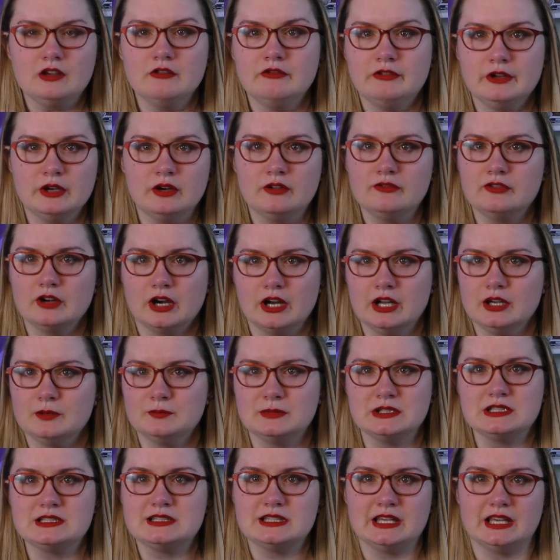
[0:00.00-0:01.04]
feel for him
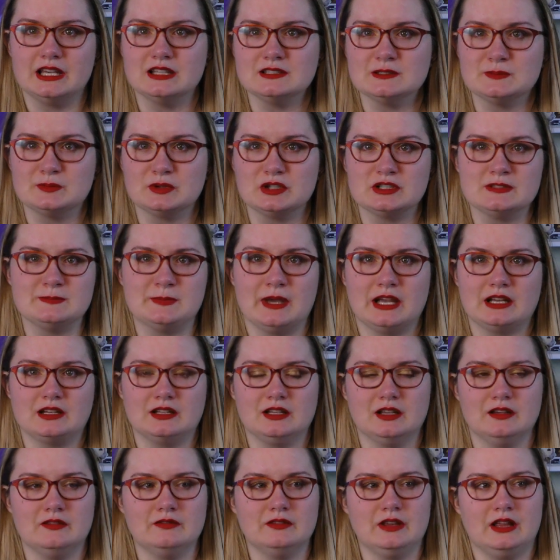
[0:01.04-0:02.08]
and see his
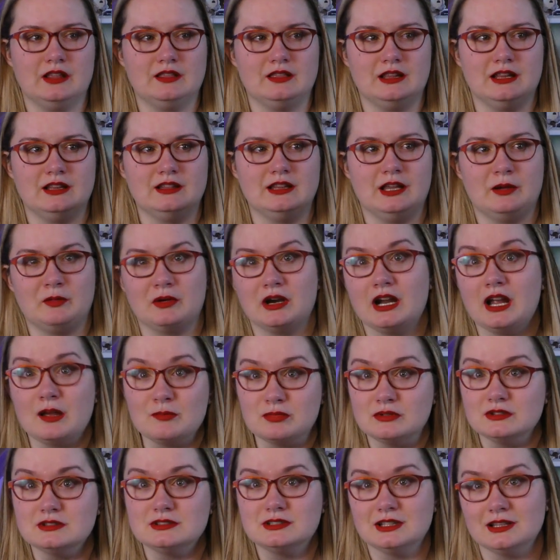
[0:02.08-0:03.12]
perspective and then they were
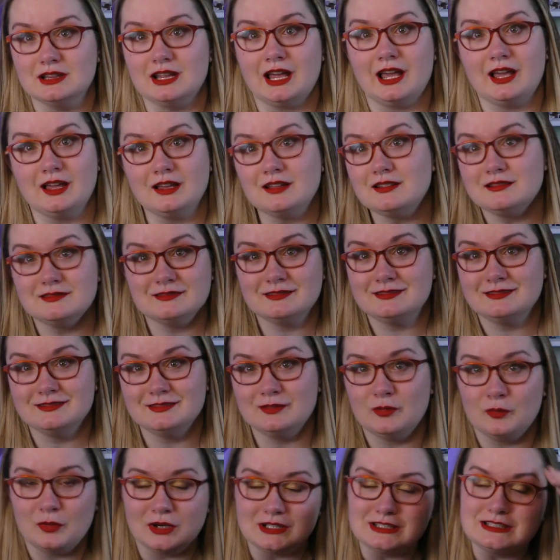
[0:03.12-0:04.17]
able to like
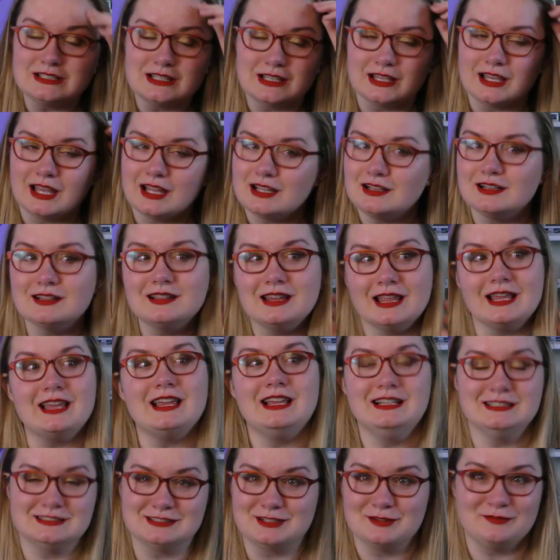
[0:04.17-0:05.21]
once again like
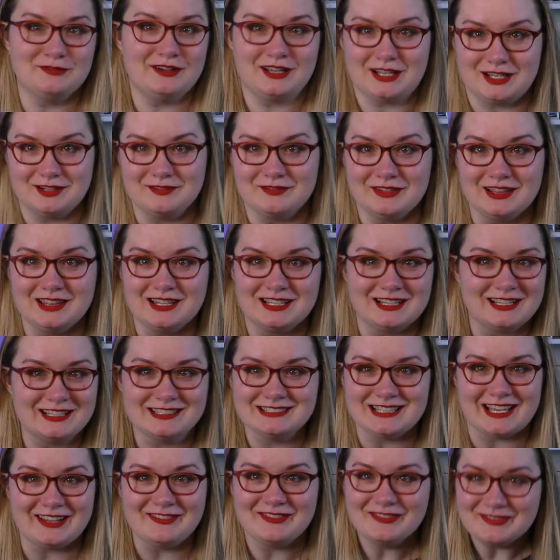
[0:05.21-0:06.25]
he's the fucking villain
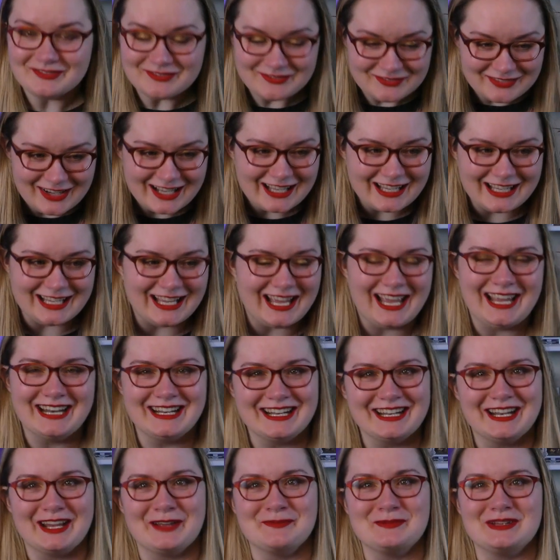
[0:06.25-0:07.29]
because i fucking
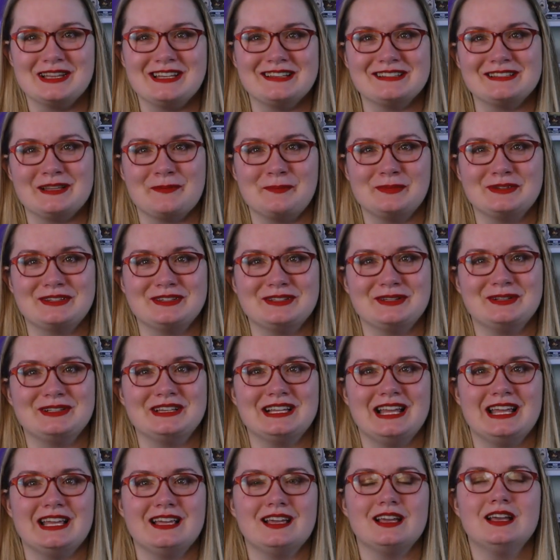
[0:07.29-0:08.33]
hated him in this episode
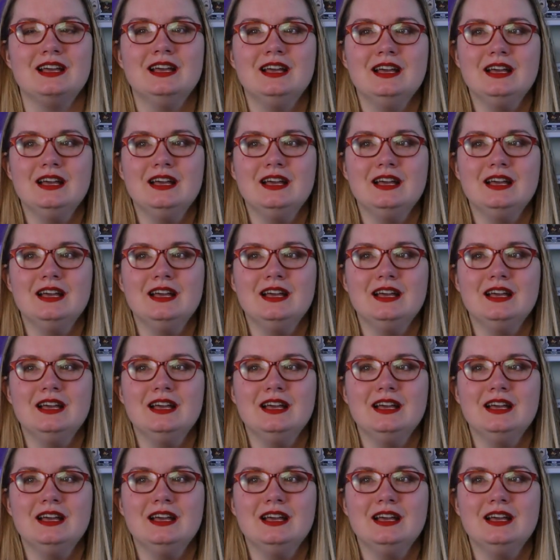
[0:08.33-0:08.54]
like